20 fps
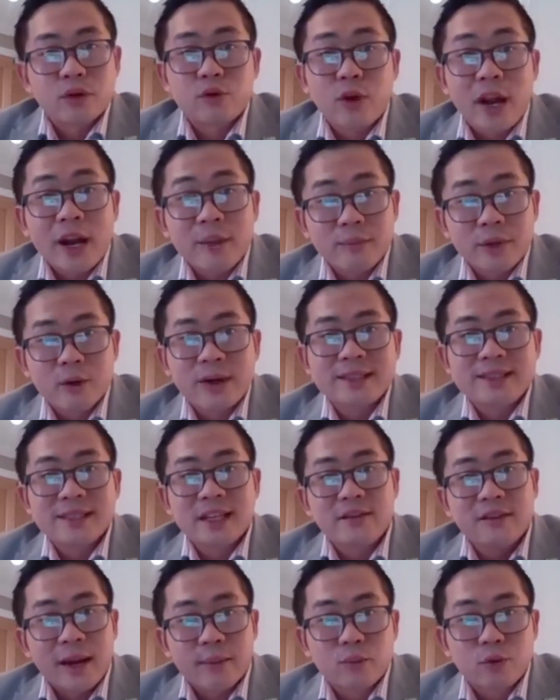grandparents
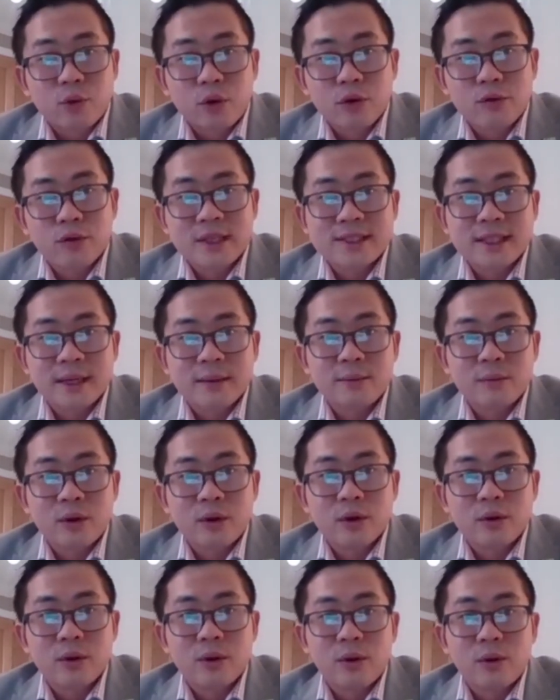live abroad, for
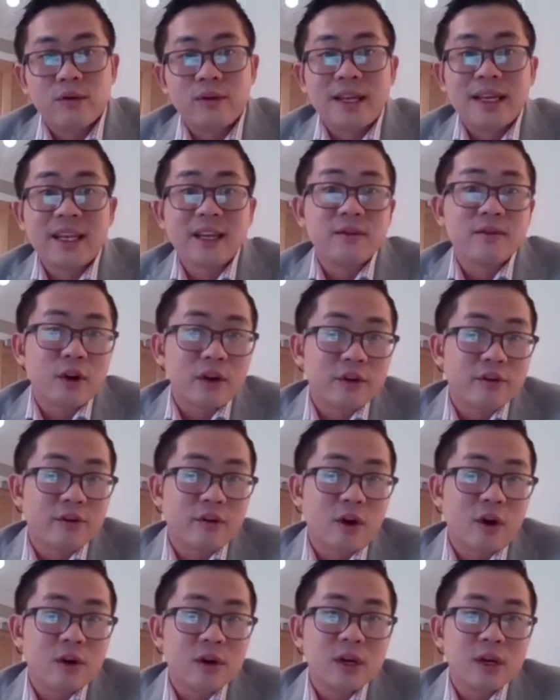example, or they live very
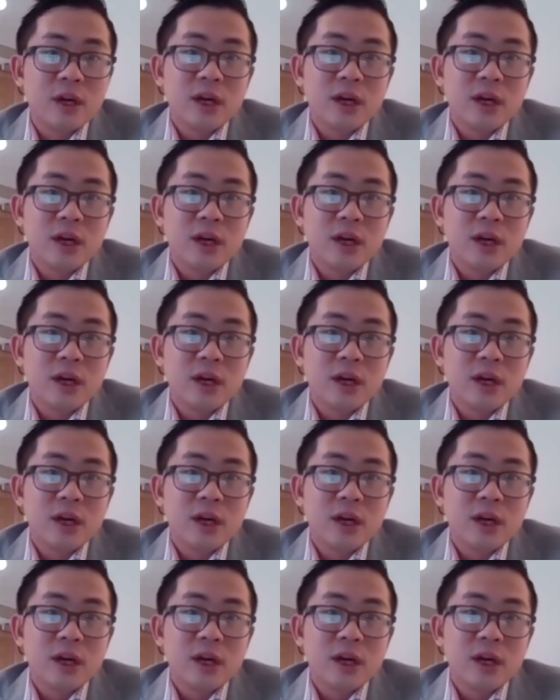far.